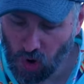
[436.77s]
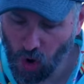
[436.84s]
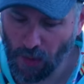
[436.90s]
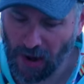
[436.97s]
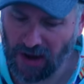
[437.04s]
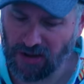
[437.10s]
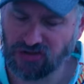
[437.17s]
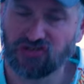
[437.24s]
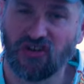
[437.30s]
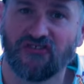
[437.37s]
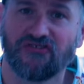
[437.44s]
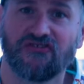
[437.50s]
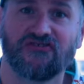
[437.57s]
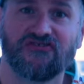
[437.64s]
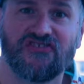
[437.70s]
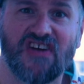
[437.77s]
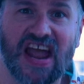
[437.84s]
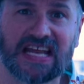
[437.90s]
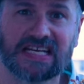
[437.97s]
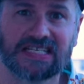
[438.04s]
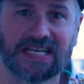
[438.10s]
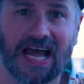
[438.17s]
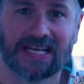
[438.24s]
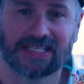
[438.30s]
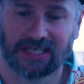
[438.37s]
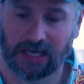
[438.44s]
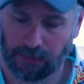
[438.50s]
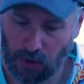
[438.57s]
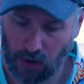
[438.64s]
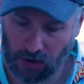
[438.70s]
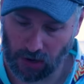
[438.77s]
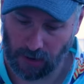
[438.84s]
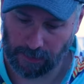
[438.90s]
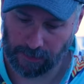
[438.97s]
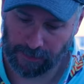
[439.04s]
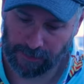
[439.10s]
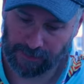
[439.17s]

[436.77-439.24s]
Oh my, god, this is a fantastic burger.